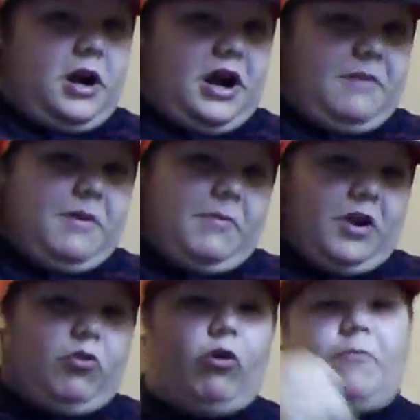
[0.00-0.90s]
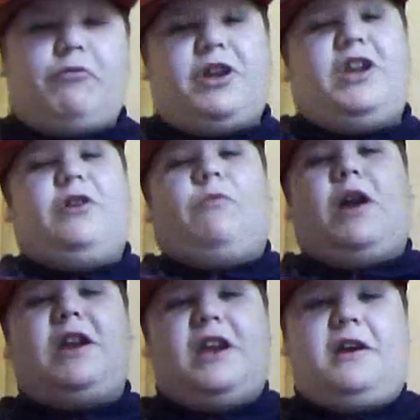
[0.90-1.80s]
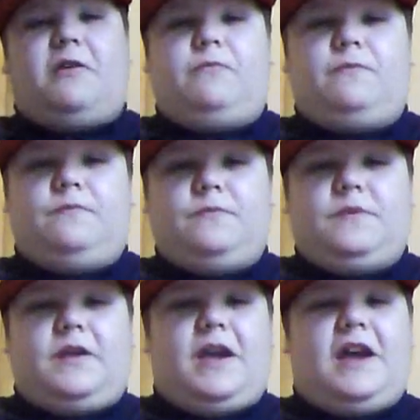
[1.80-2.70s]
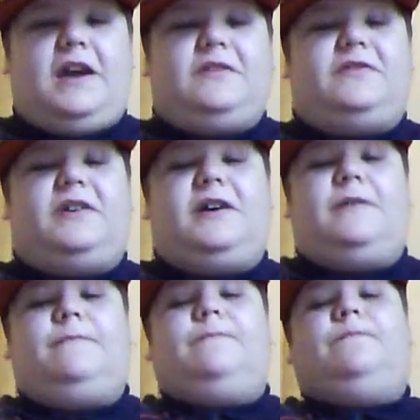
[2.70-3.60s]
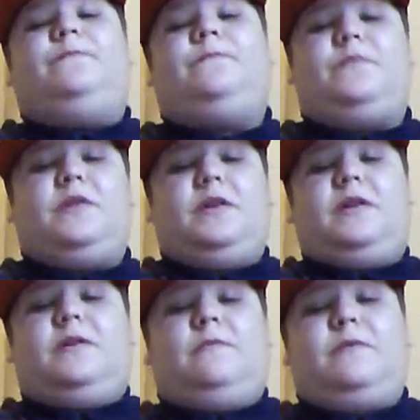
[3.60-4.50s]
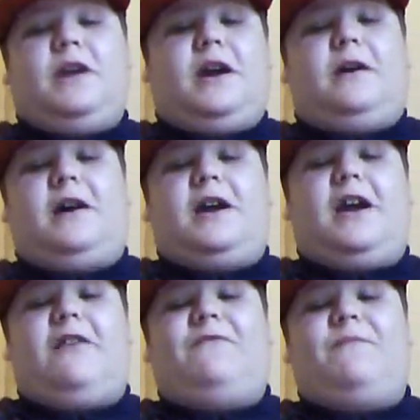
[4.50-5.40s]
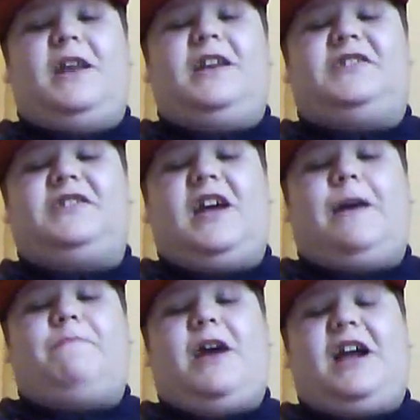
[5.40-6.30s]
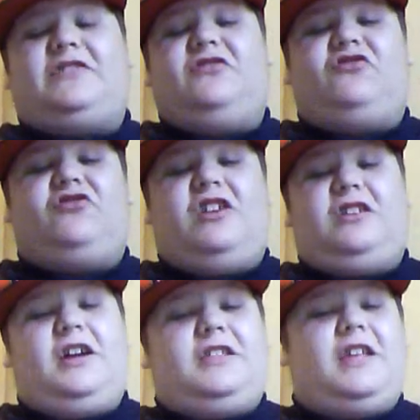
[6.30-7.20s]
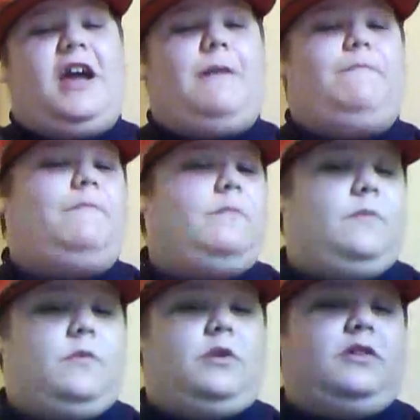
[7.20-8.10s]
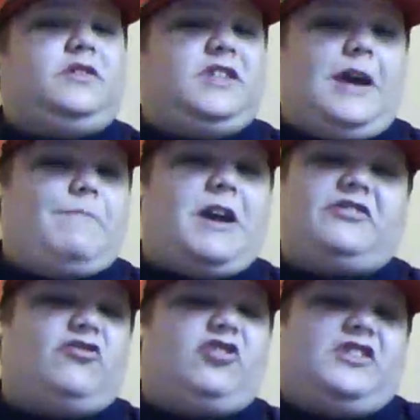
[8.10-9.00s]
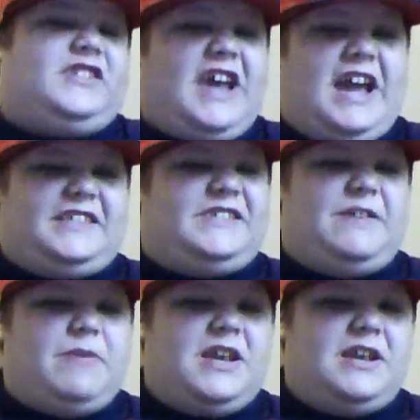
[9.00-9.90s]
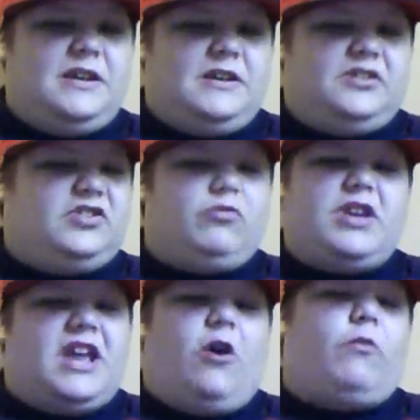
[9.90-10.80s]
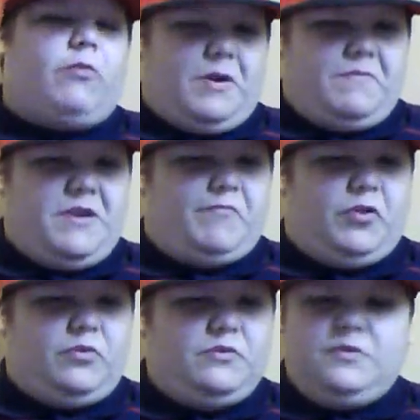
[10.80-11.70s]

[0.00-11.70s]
I am in my corporate gear right now. And, yeah, I have many snapbacks and shit like that. Snapbacks are just hats to me. So get over it, people.